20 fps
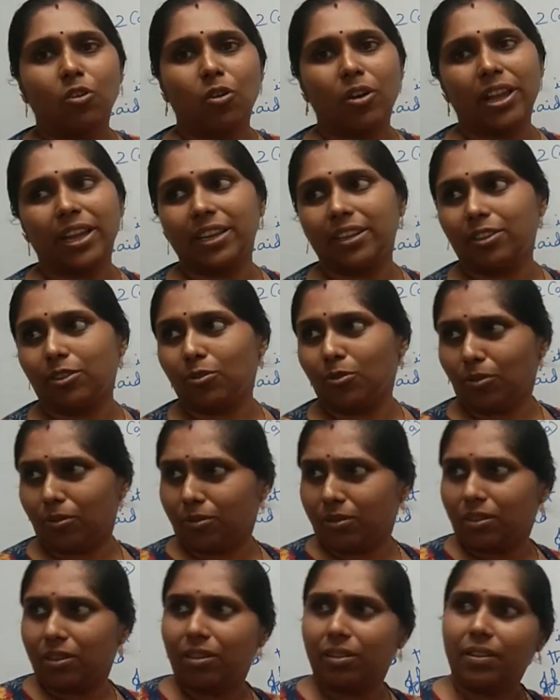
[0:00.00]
going to
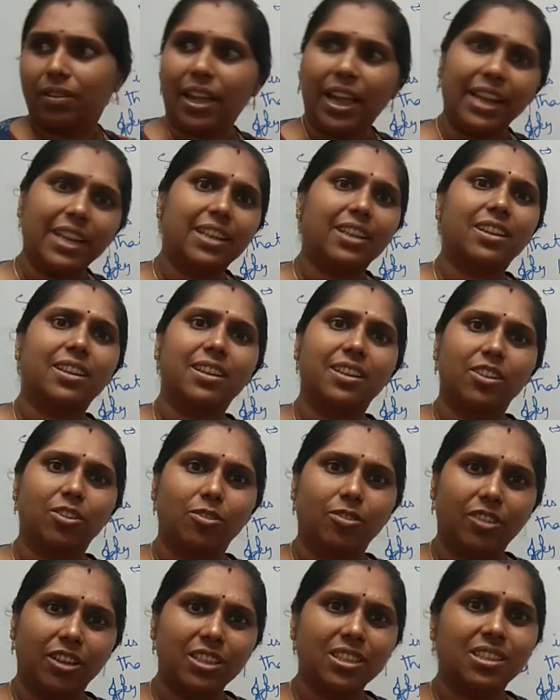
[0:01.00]
enter
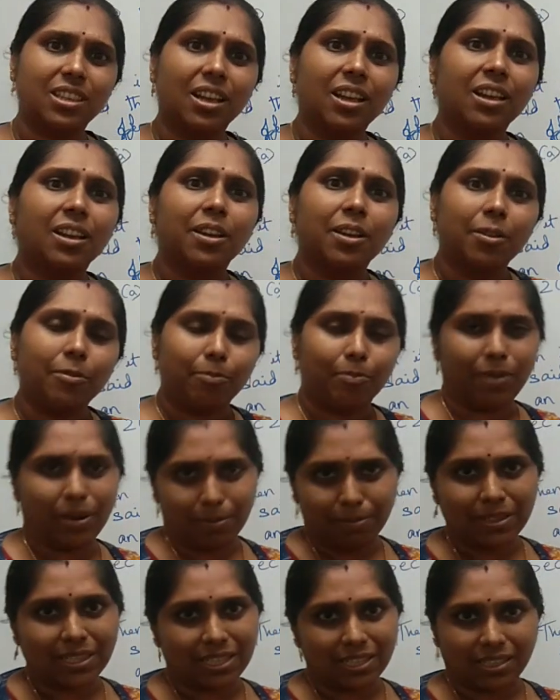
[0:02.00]
into his
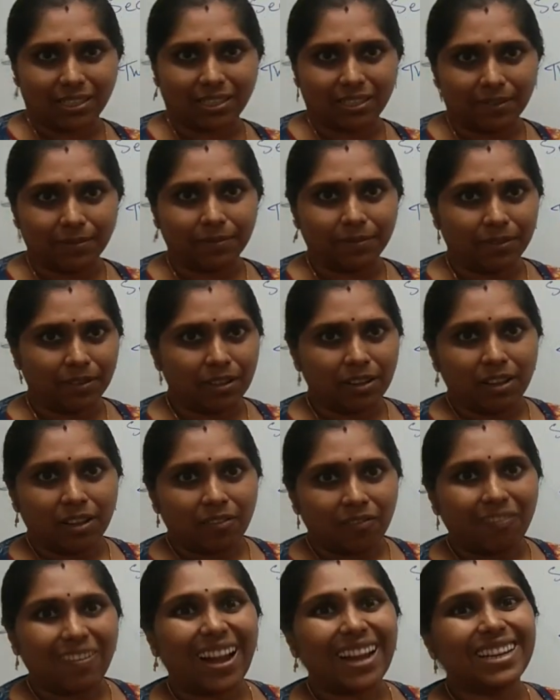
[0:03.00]
premises.
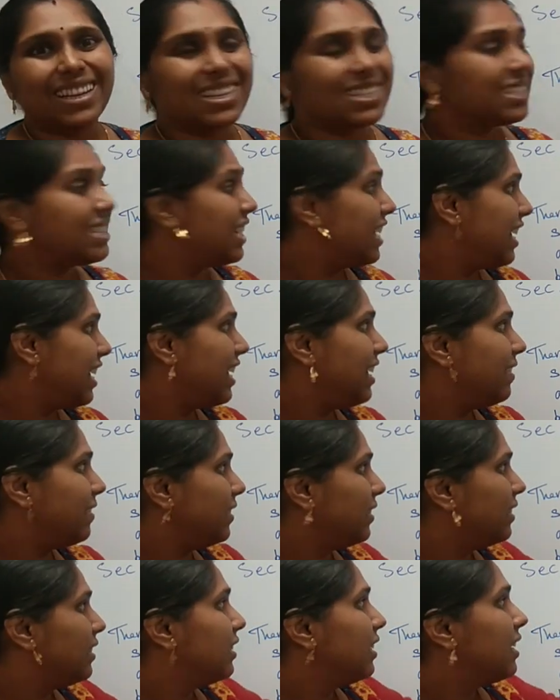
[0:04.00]
Why does he
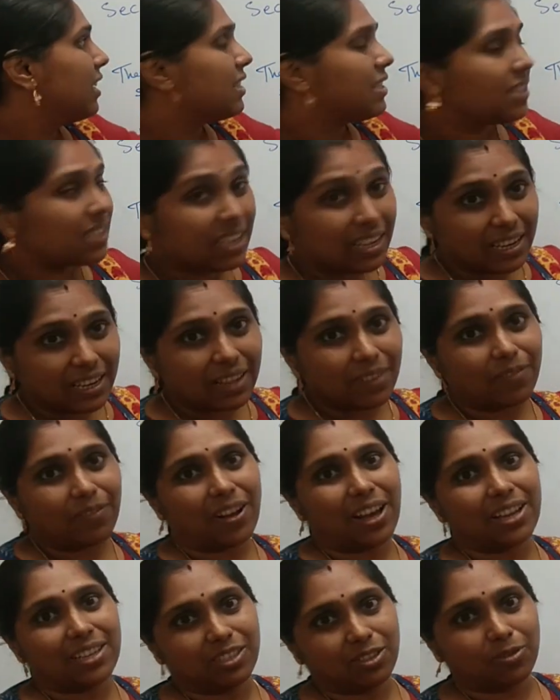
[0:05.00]

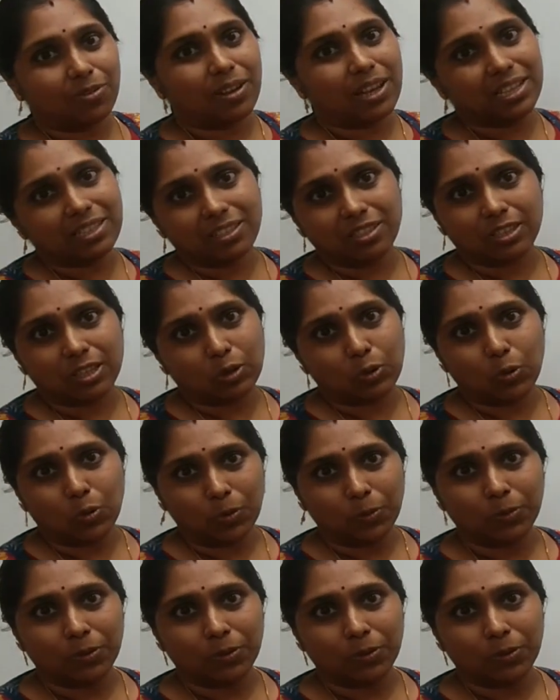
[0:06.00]
signify so and so?